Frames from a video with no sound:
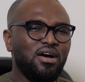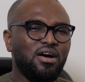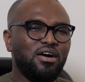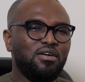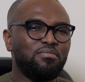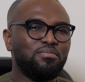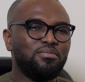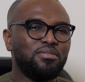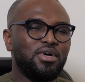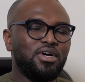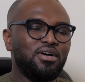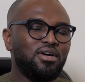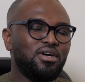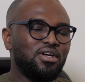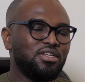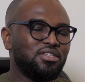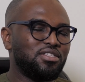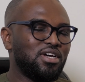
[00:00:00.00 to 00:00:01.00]
I'm
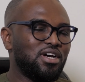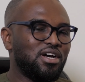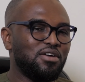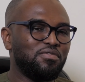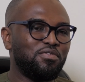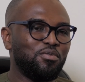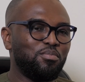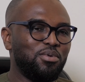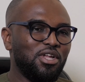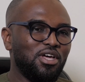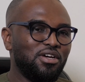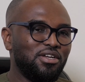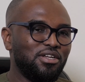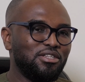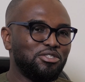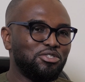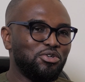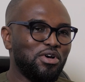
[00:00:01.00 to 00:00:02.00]
a sucker for
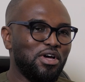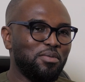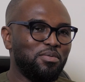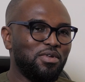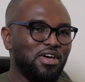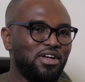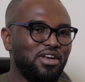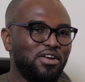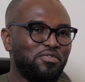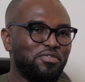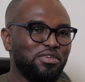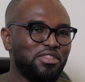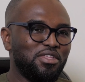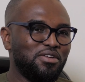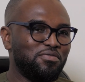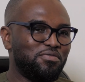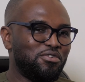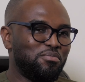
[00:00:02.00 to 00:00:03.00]
planning, so I plan
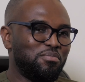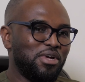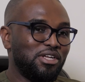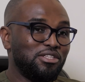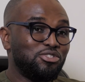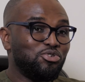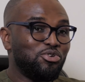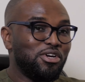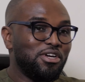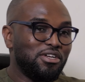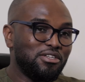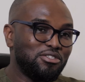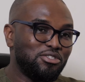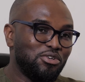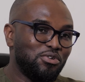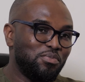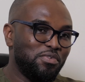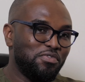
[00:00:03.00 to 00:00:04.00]
everything from end to end.
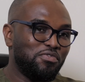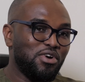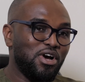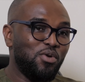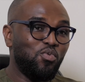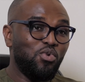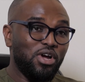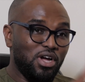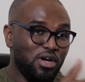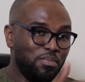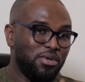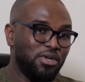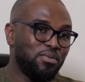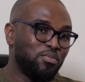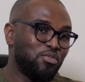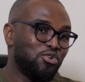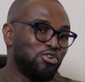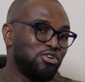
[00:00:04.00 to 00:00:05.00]
So before I wake up
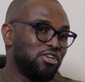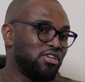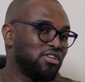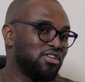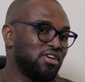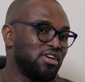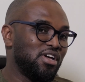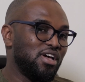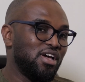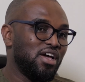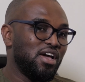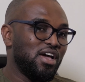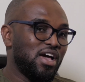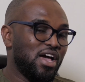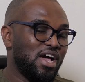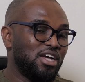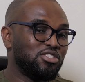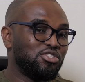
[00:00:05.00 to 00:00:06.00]
in the morning,
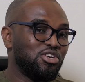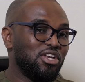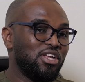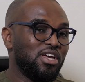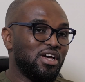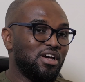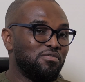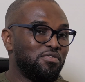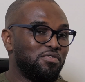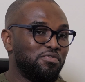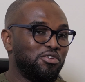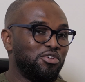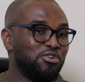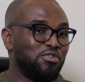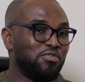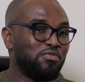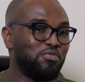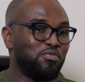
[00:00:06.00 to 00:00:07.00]
I actually have a
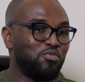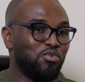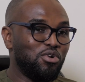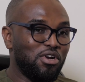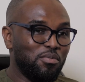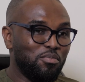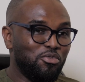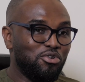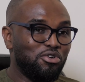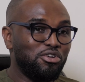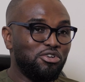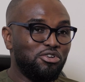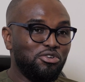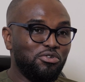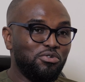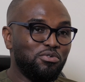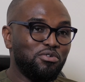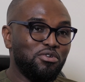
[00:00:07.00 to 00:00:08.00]
view of what I'm going
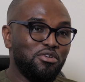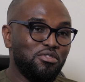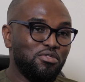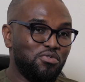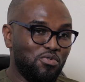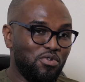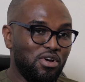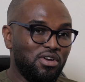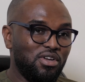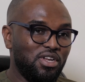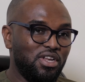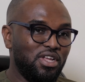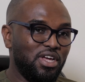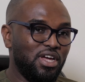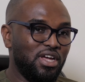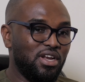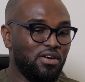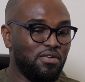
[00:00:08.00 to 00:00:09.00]
to do throughout the
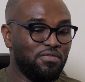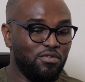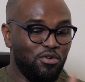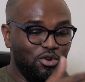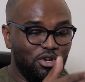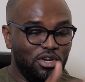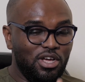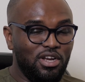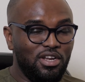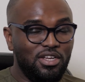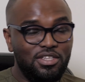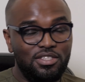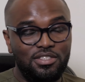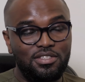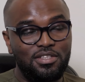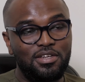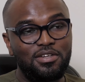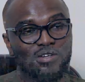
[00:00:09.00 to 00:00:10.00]
day, and I follow that list.